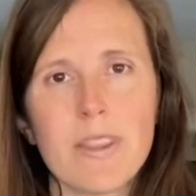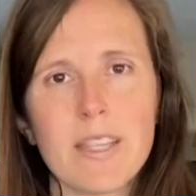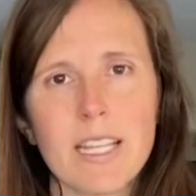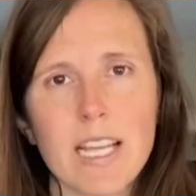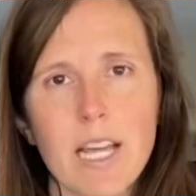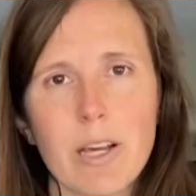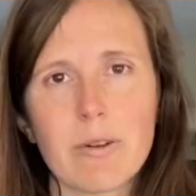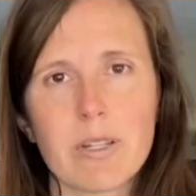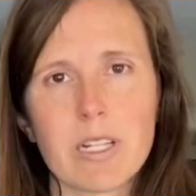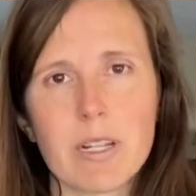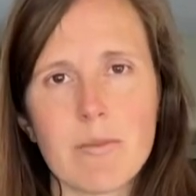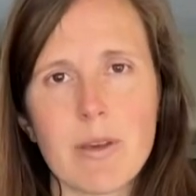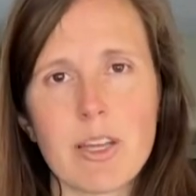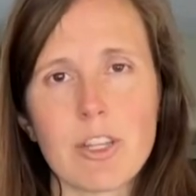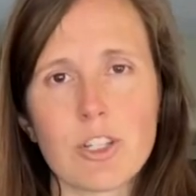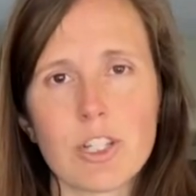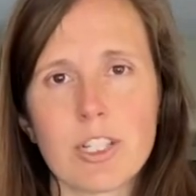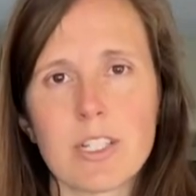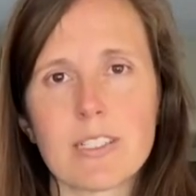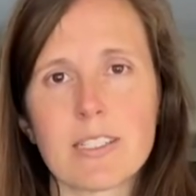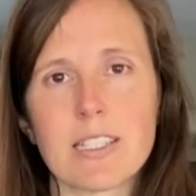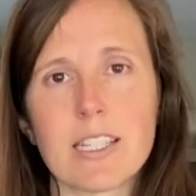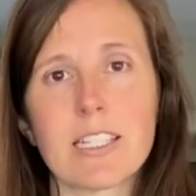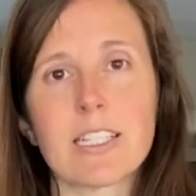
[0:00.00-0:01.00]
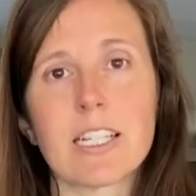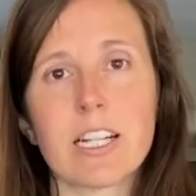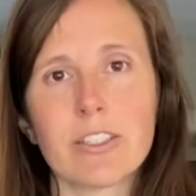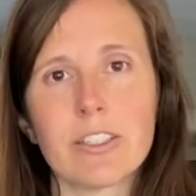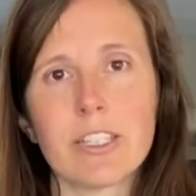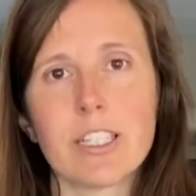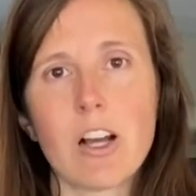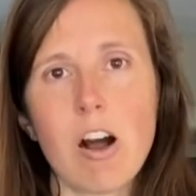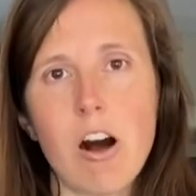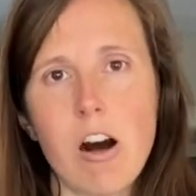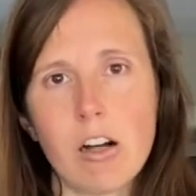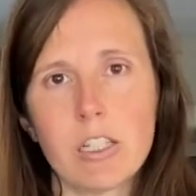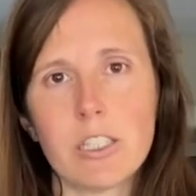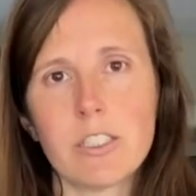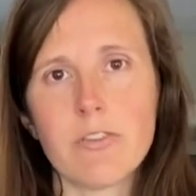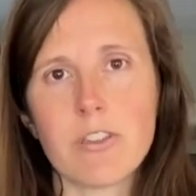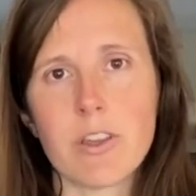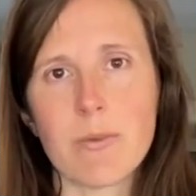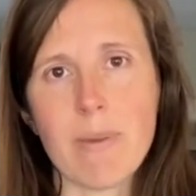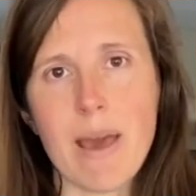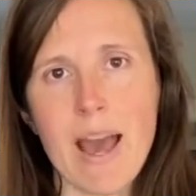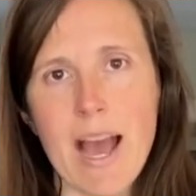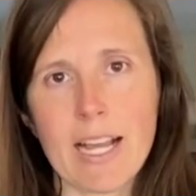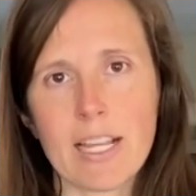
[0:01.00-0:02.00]
thing I wanna mention is that nearly all of the
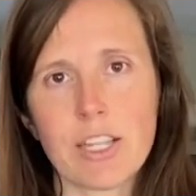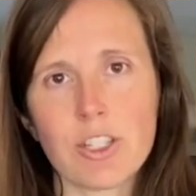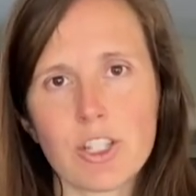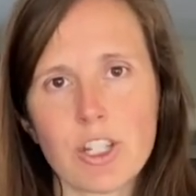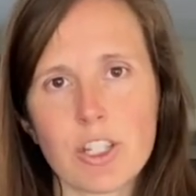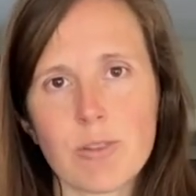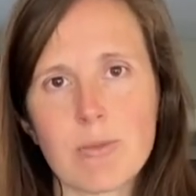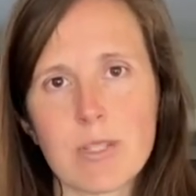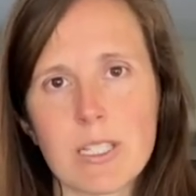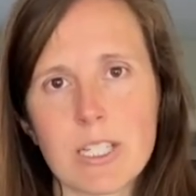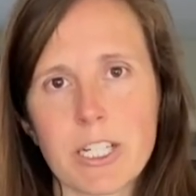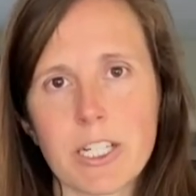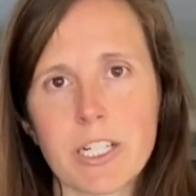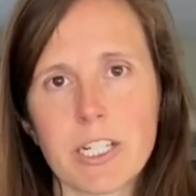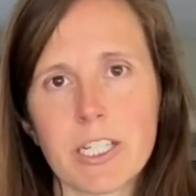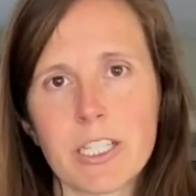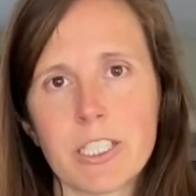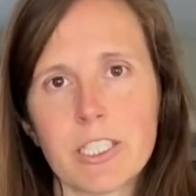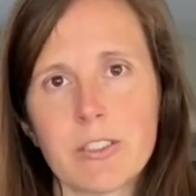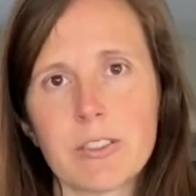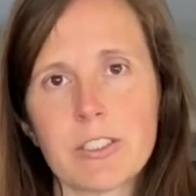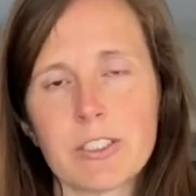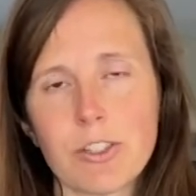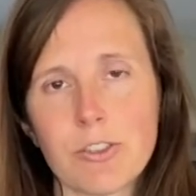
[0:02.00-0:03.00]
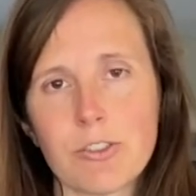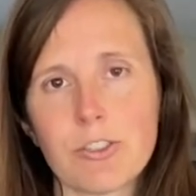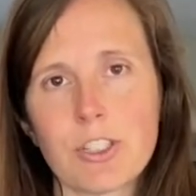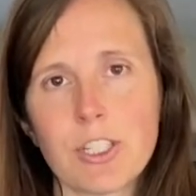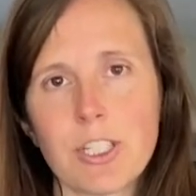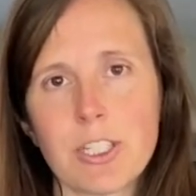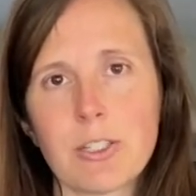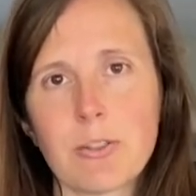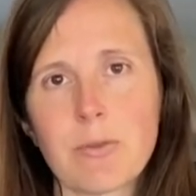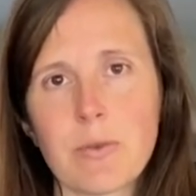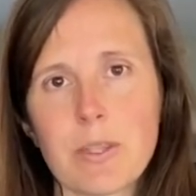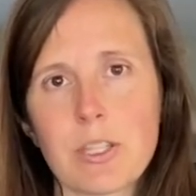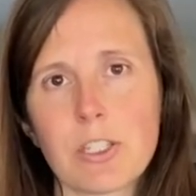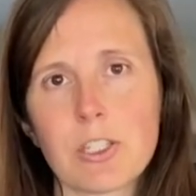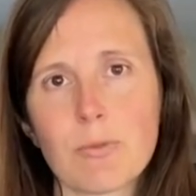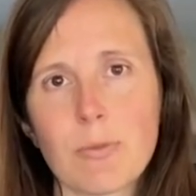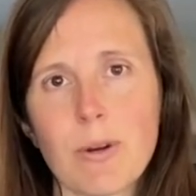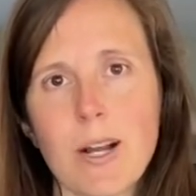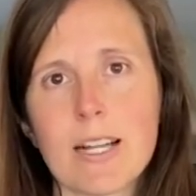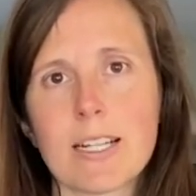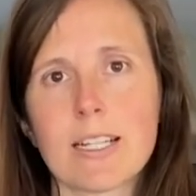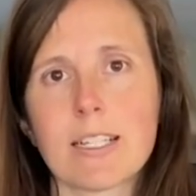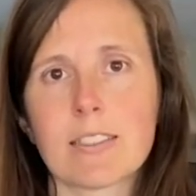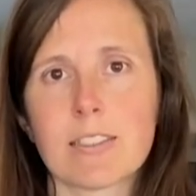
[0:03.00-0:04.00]
packaging material associated with these
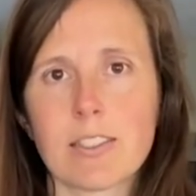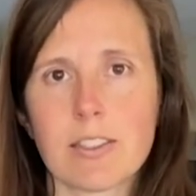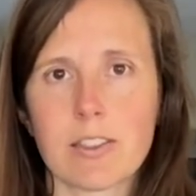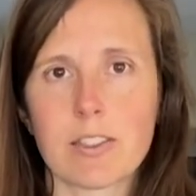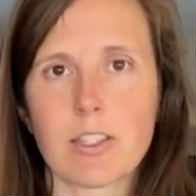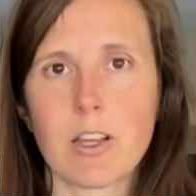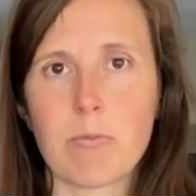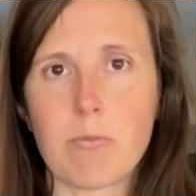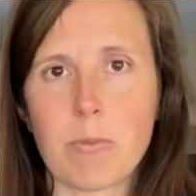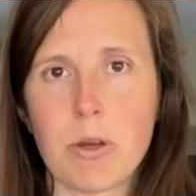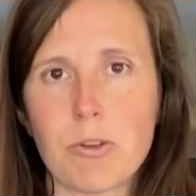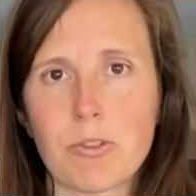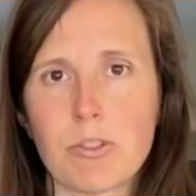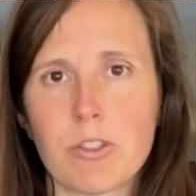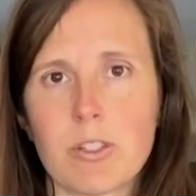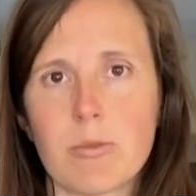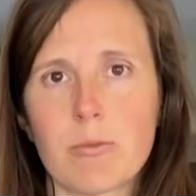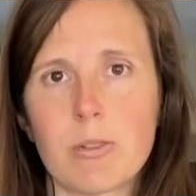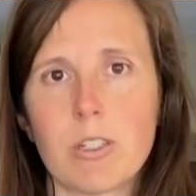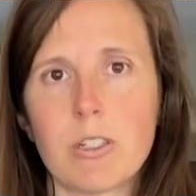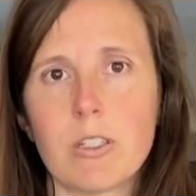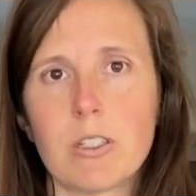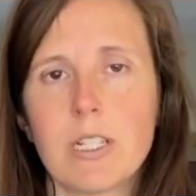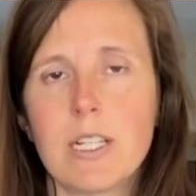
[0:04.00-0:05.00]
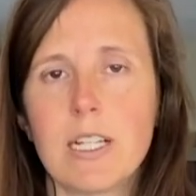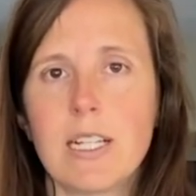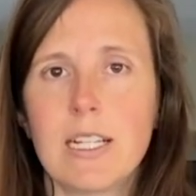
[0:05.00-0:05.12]
products is compostable.